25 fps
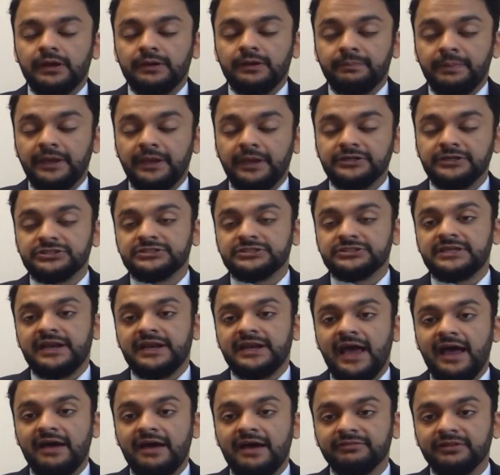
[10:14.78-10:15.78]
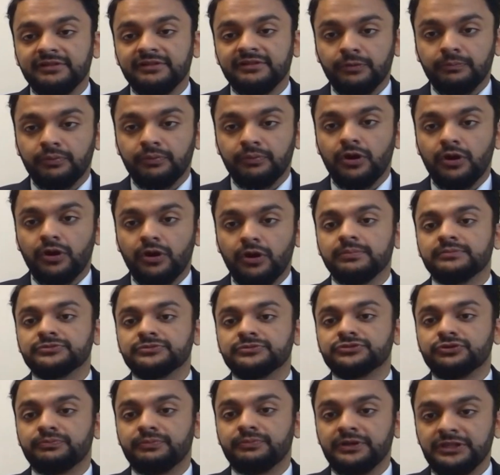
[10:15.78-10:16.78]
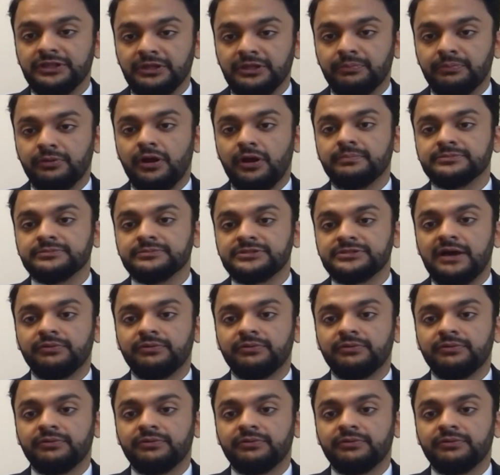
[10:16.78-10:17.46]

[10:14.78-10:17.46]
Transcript: patients that have lung problems or breathing problems,